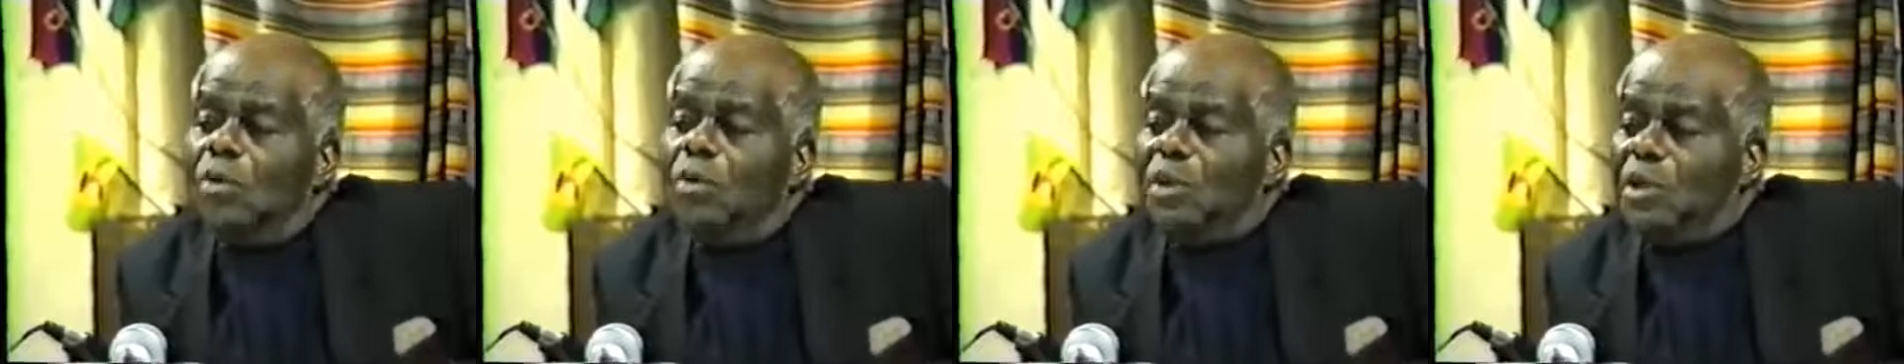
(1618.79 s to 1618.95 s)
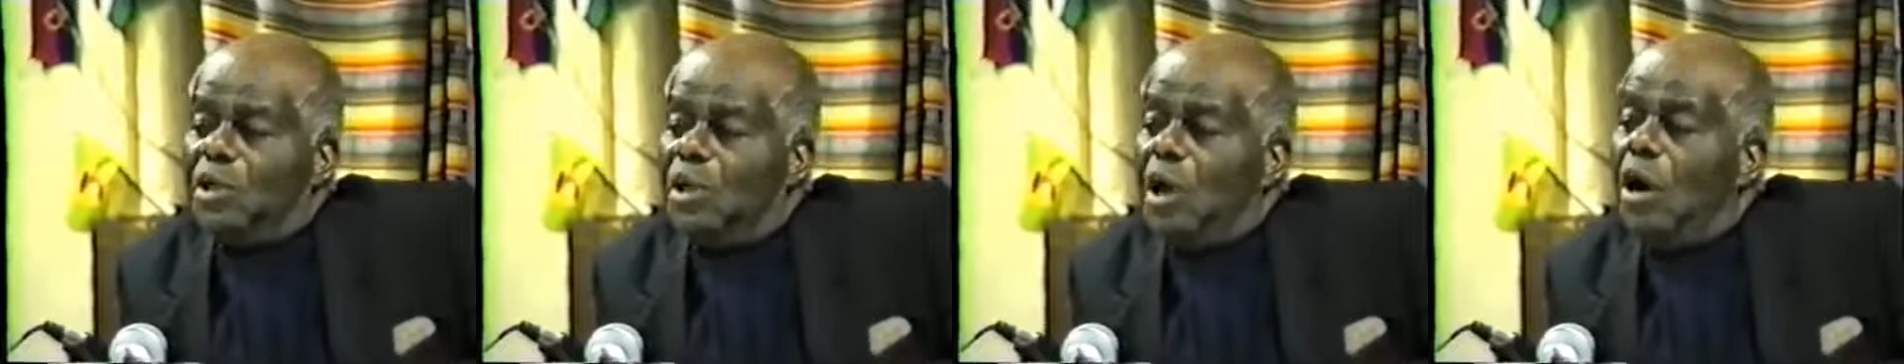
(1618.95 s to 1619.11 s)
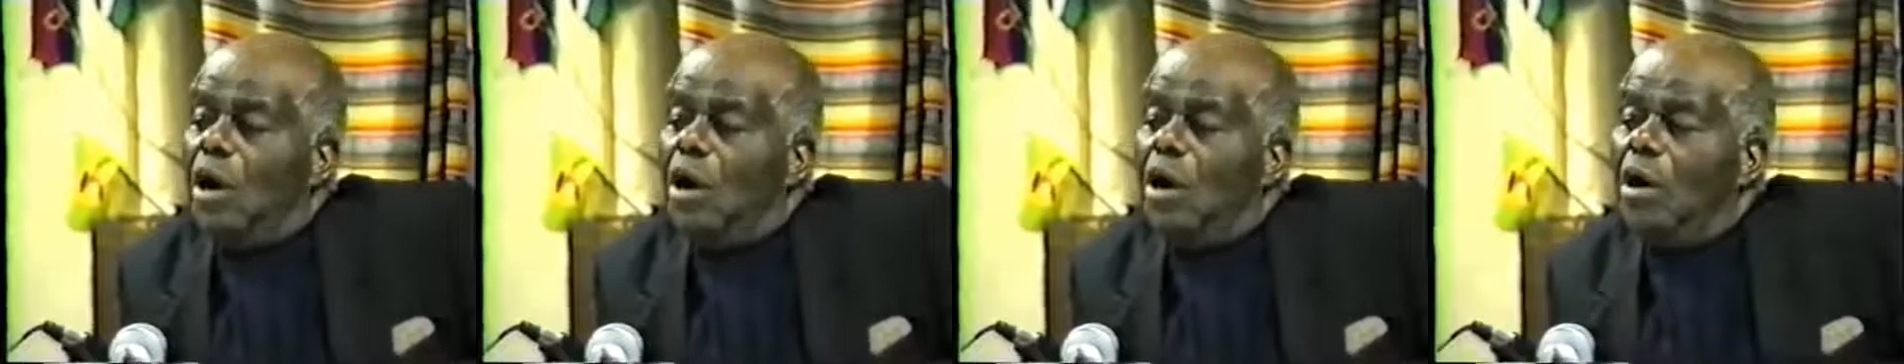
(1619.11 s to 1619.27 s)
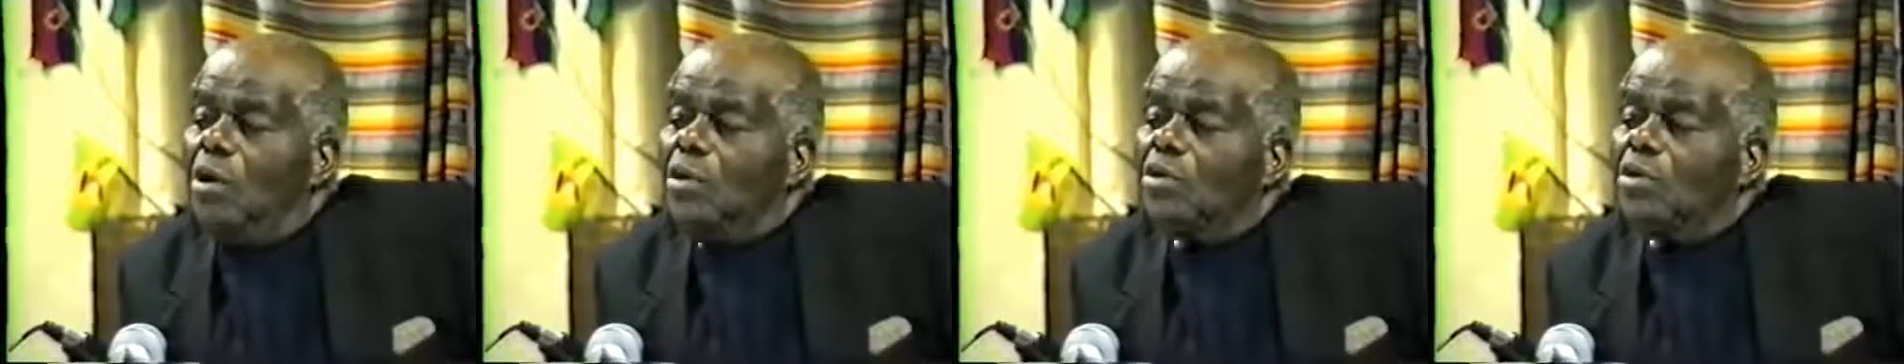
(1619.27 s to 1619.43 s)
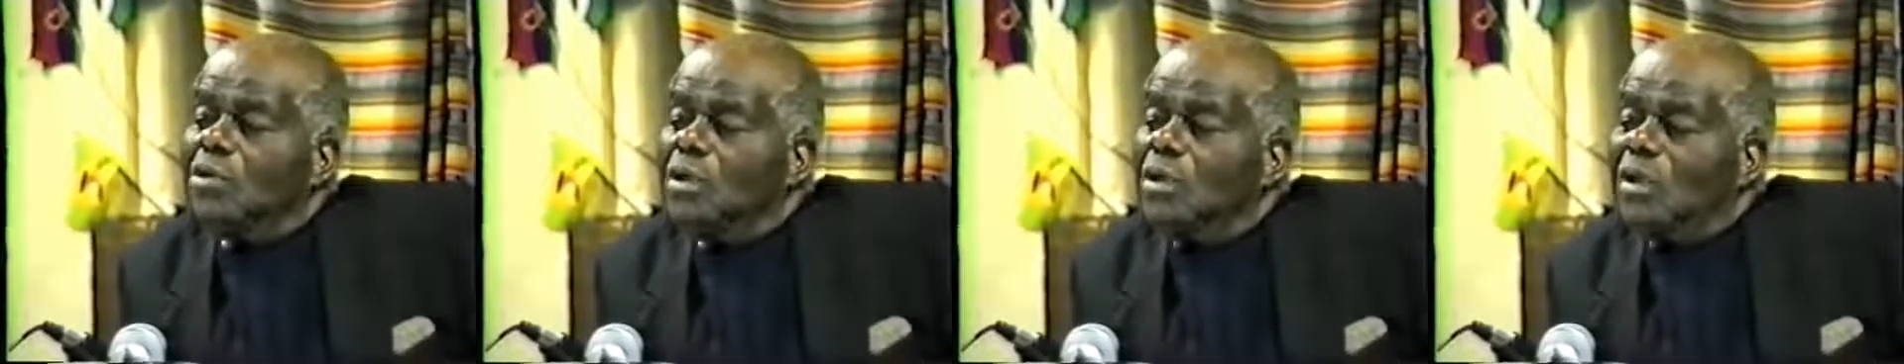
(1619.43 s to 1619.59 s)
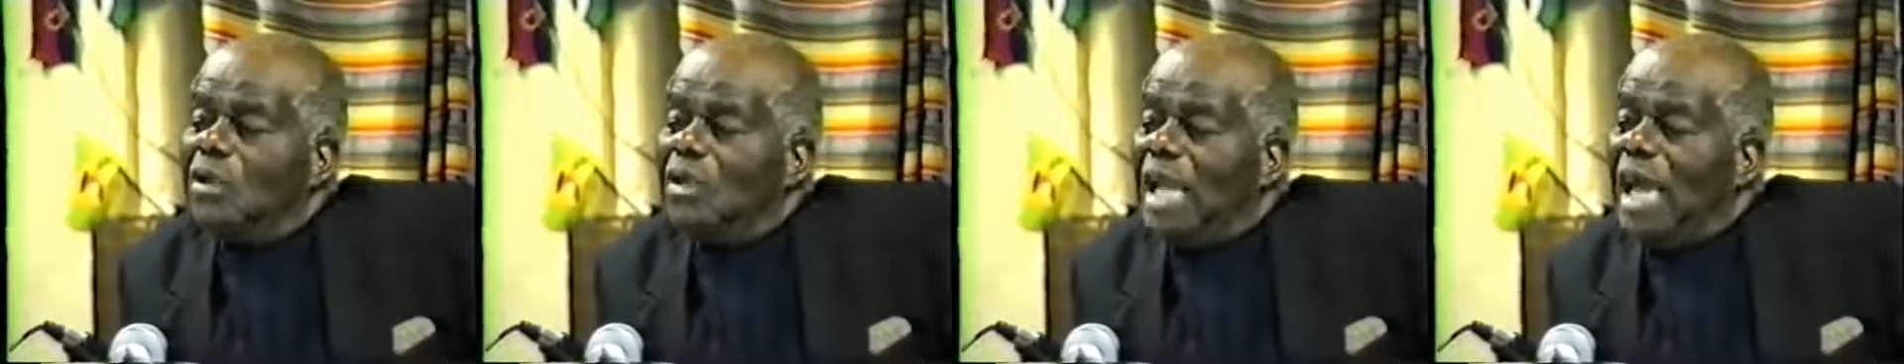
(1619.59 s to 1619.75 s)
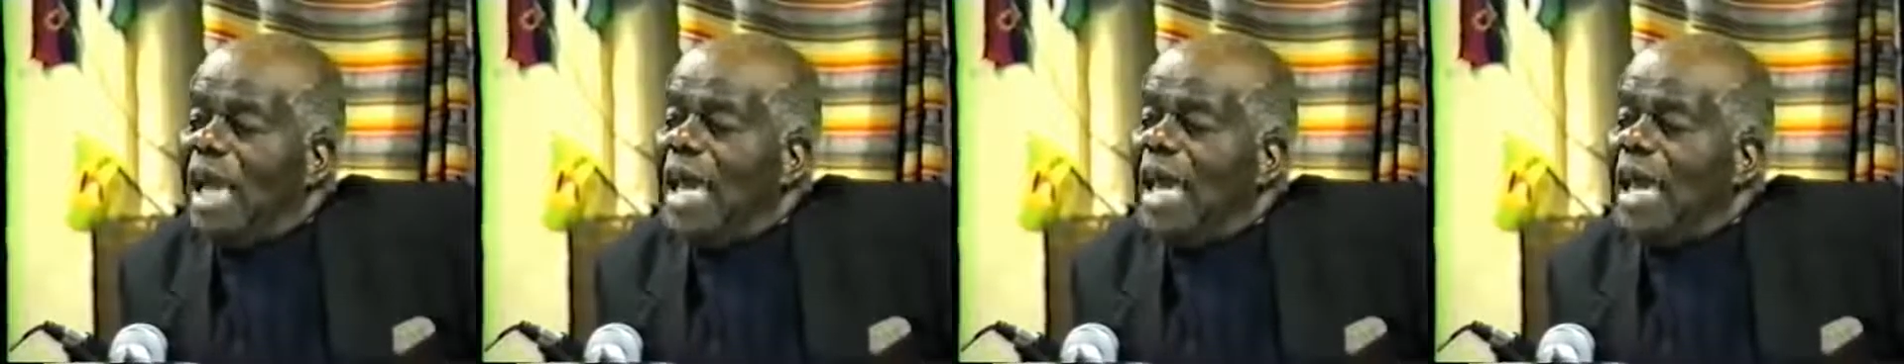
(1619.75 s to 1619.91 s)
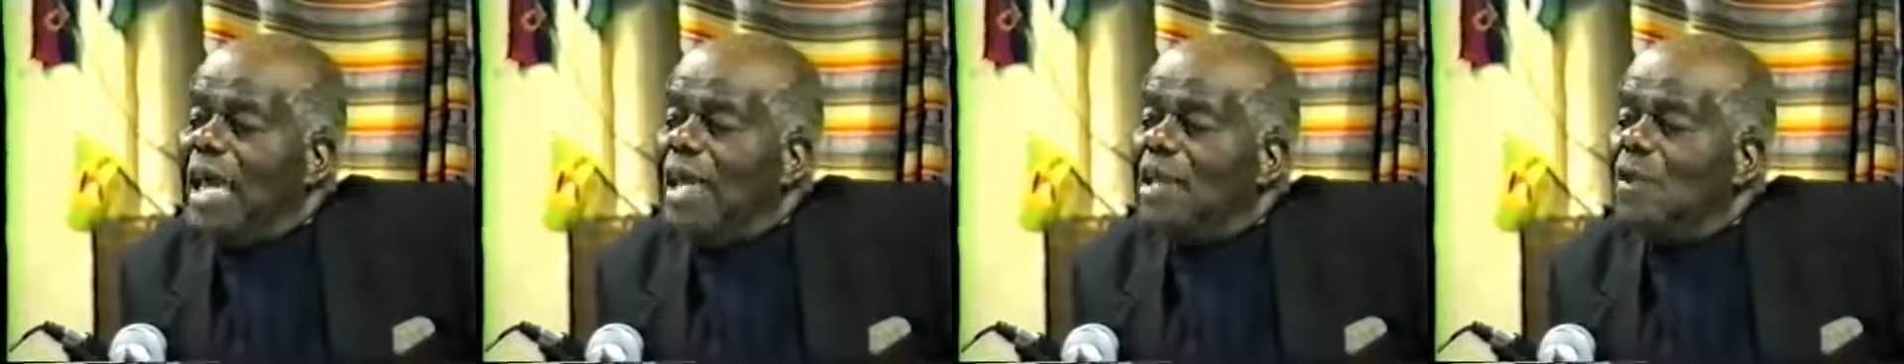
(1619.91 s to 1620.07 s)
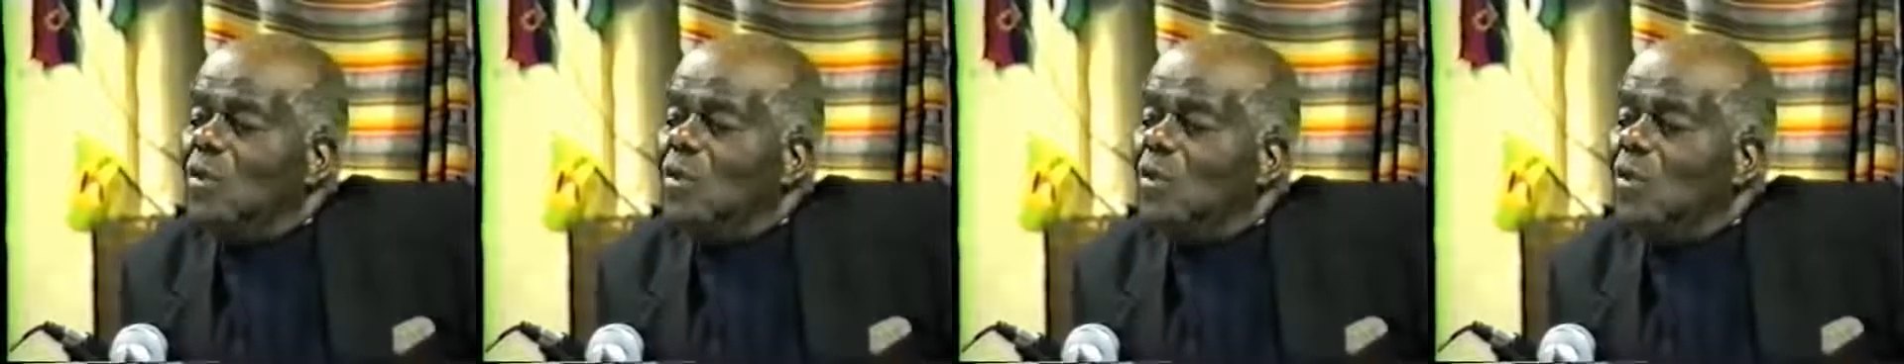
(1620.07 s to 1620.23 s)
because
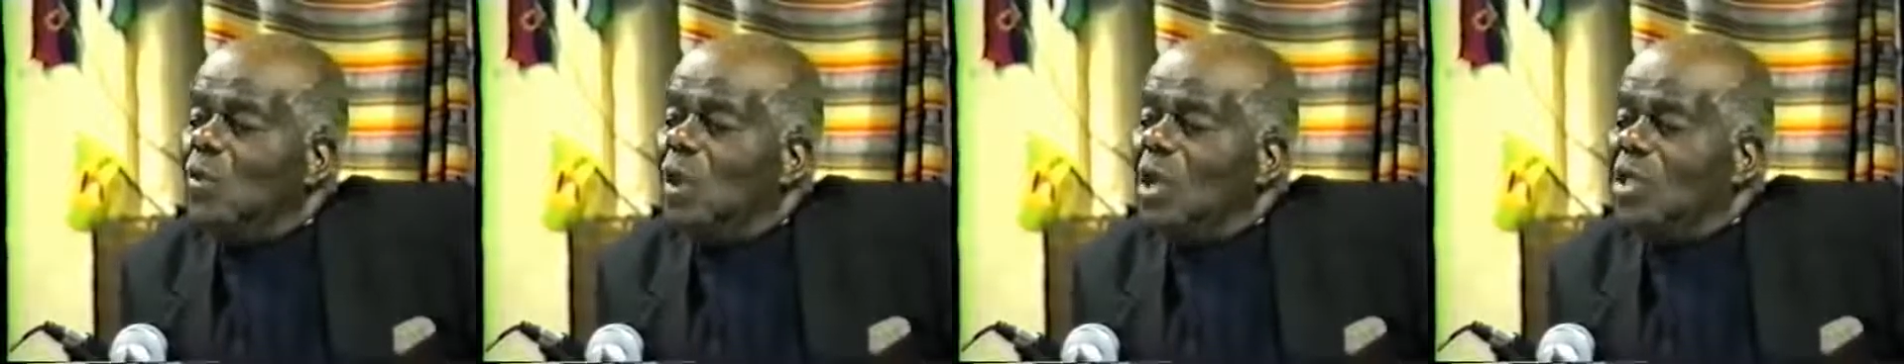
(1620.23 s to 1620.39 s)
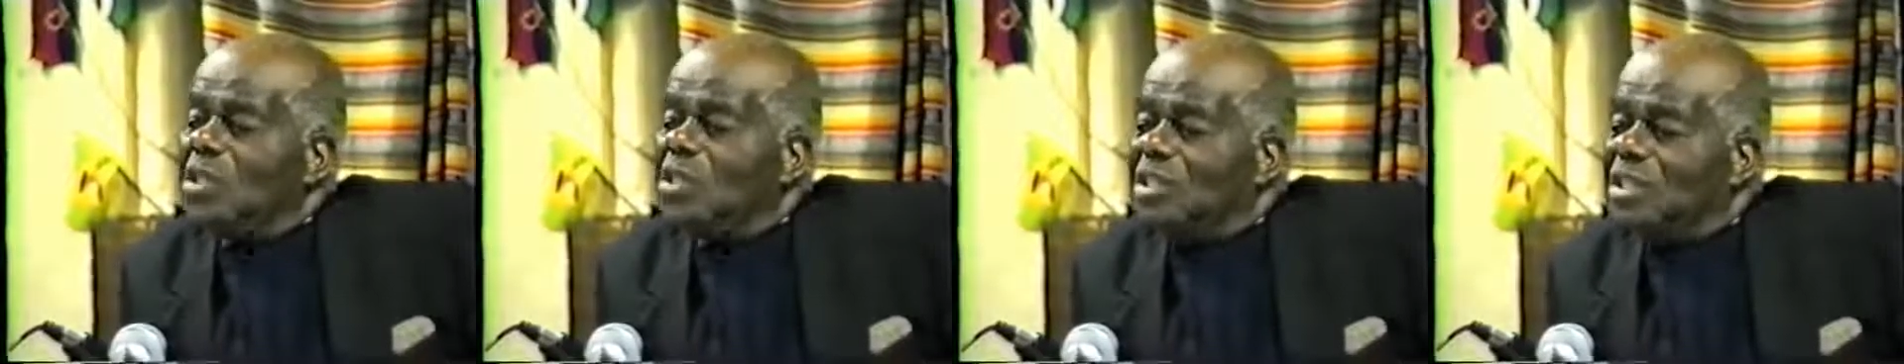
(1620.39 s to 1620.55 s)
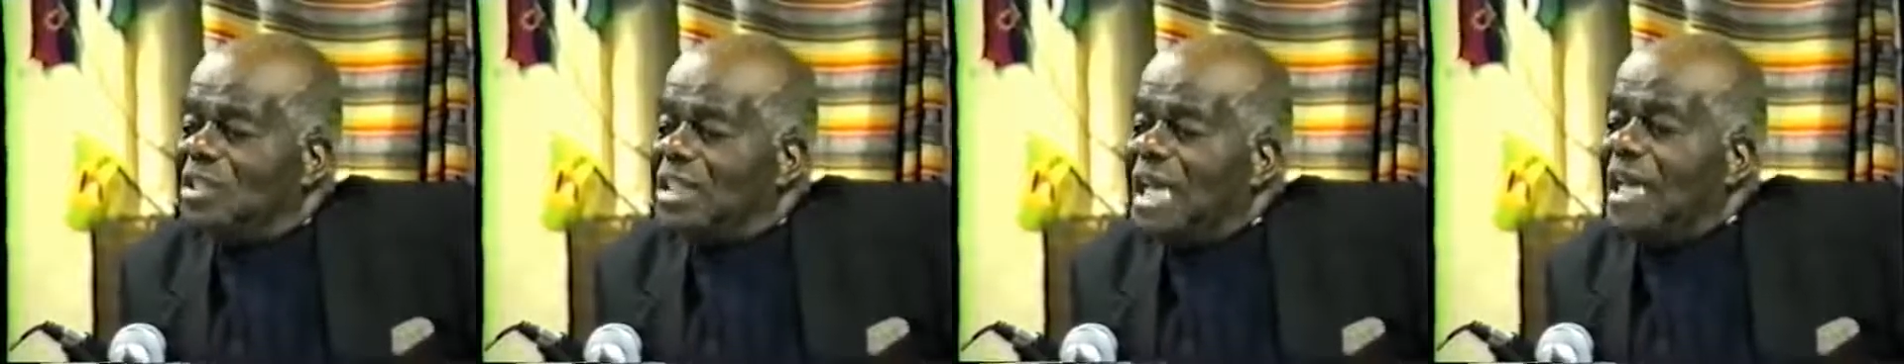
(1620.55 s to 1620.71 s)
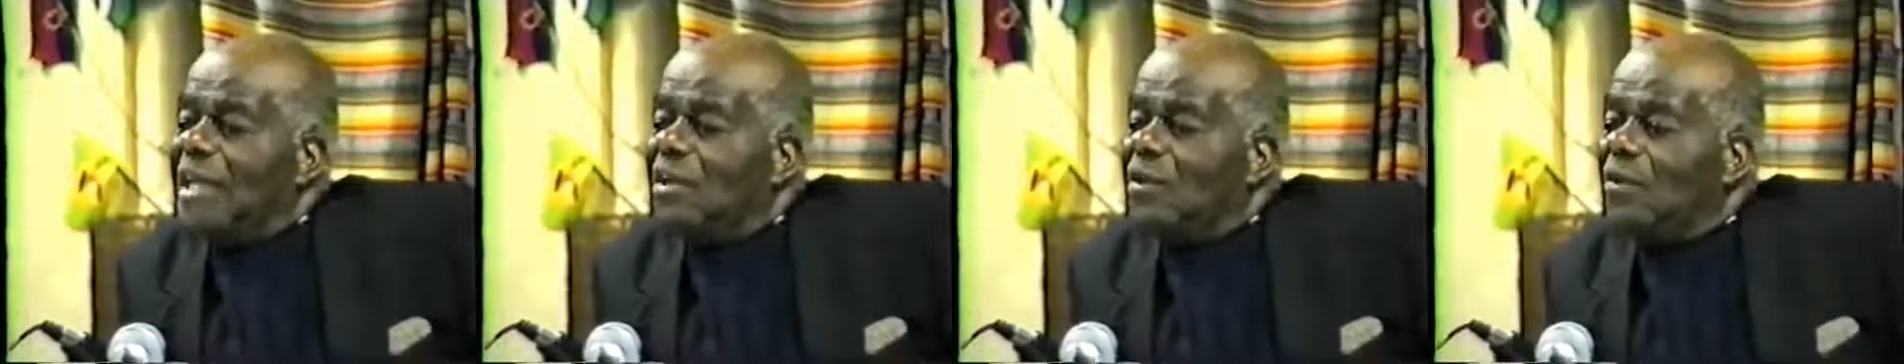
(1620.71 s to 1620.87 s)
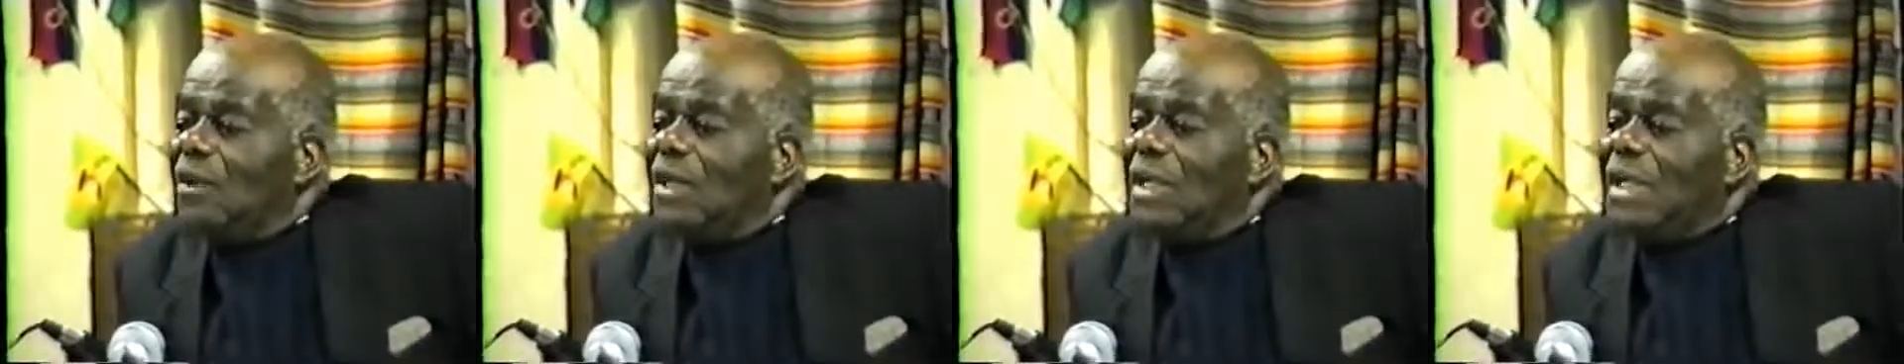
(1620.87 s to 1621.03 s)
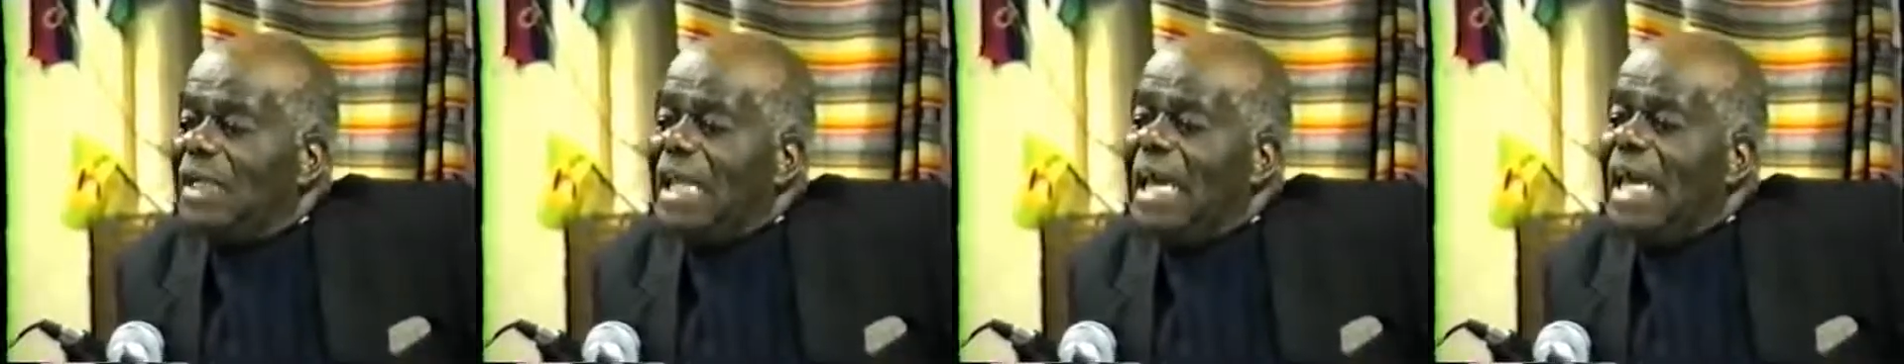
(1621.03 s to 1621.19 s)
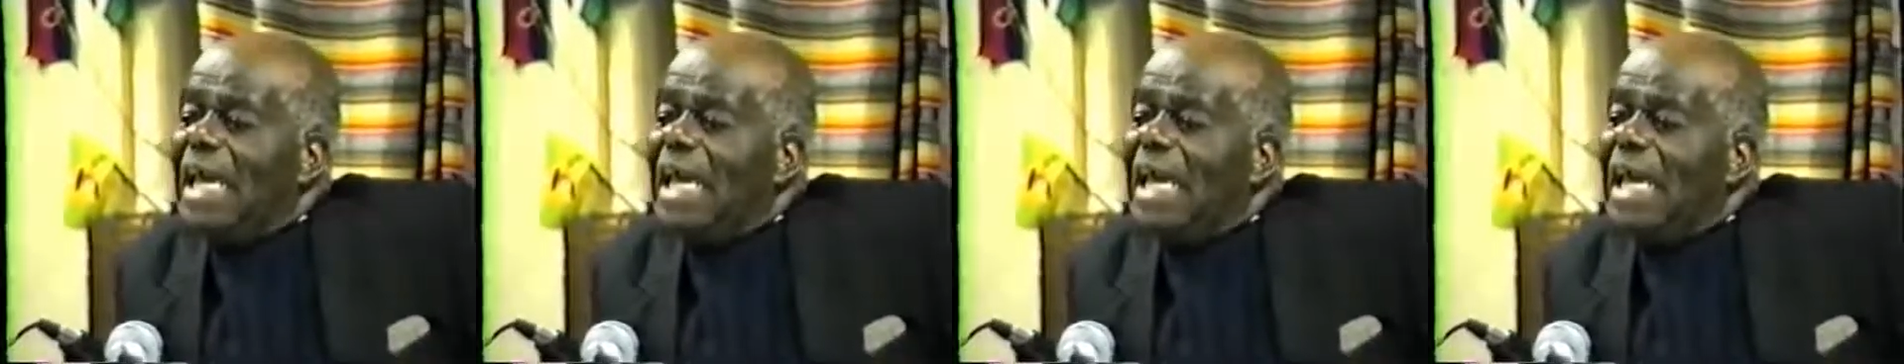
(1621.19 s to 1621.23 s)
land was sacred.